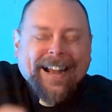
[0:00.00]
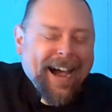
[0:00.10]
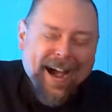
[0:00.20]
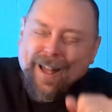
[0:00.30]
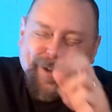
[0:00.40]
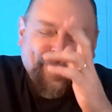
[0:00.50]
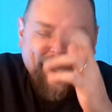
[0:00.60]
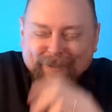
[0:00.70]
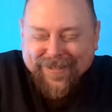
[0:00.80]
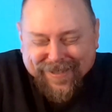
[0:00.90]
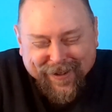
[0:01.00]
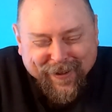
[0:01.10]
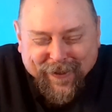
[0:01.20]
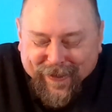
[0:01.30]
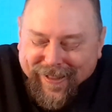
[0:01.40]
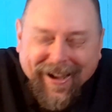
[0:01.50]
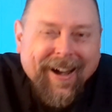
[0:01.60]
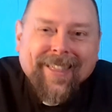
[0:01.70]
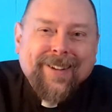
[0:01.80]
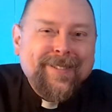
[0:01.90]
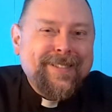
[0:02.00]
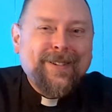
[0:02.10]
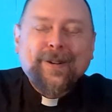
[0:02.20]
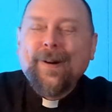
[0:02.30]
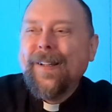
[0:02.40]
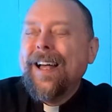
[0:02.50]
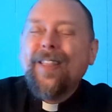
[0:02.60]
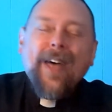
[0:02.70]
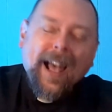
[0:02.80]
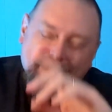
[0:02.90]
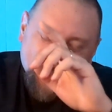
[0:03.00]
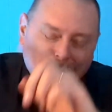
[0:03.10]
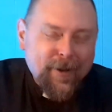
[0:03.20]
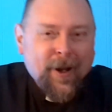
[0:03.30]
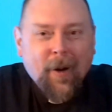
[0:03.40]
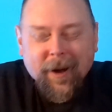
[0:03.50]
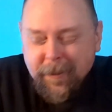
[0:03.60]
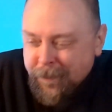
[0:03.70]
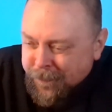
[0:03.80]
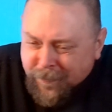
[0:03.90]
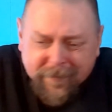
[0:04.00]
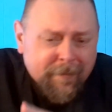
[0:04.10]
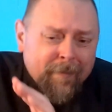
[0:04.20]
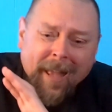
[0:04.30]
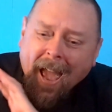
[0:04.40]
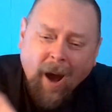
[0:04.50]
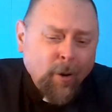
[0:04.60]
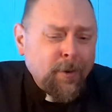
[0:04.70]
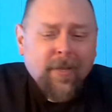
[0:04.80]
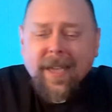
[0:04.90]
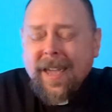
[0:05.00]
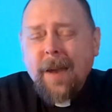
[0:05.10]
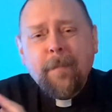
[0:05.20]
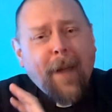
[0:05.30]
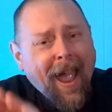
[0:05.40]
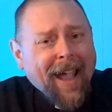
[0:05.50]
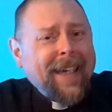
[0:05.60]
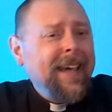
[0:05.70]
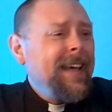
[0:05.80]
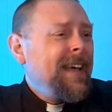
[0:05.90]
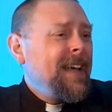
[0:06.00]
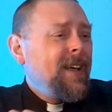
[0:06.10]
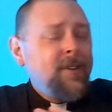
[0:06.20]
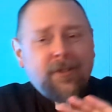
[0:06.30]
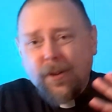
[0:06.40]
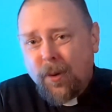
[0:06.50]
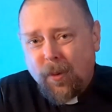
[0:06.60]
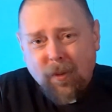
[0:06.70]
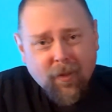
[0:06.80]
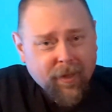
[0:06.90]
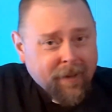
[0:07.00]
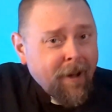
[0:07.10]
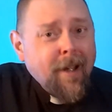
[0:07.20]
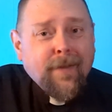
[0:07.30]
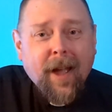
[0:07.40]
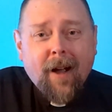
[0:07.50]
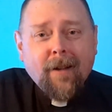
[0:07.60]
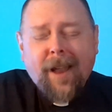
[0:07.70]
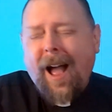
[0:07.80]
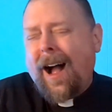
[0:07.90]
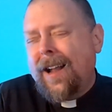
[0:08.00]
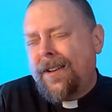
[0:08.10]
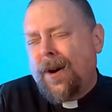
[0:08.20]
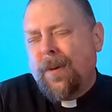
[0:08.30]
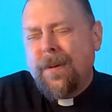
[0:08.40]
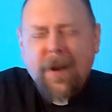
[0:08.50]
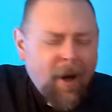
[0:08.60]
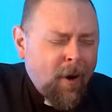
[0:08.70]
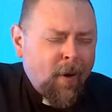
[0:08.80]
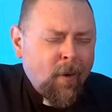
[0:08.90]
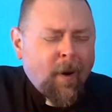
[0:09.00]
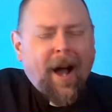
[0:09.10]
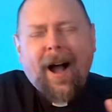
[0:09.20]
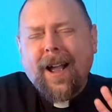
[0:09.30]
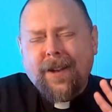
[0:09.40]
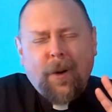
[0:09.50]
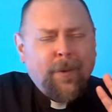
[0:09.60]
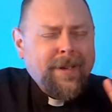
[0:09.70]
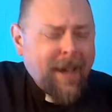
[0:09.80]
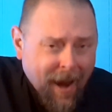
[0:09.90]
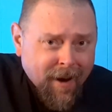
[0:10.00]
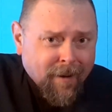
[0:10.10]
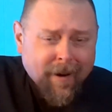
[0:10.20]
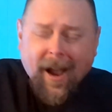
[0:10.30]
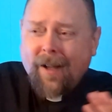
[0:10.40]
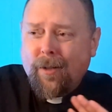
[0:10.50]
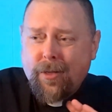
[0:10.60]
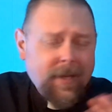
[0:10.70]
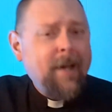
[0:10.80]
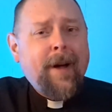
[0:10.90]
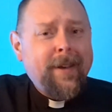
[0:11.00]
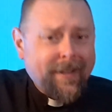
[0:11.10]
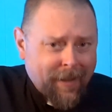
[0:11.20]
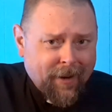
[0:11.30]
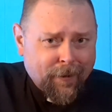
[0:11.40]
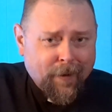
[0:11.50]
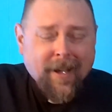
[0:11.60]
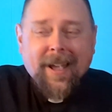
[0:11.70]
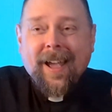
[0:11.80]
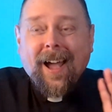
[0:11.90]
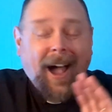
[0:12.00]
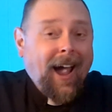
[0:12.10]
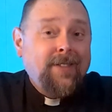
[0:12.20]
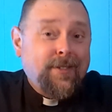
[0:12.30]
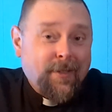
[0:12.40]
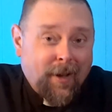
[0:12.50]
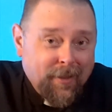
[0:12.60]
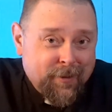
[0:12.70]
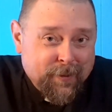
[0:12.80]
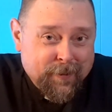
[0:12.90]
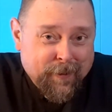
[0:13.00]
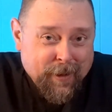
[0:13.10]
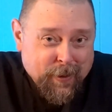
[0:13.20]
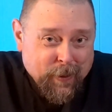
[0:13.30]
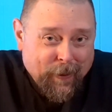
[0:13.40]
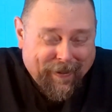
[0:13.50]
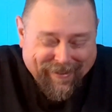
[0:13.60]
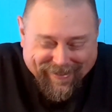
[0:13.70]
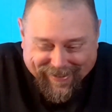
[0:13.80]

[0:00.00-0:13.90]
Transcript: I thought that was so cool. I thought it was so cool. That's where they're going. How do they get back to the graveyard? I don't know. I don't care. I'll think about it later. I just thought this was really cool.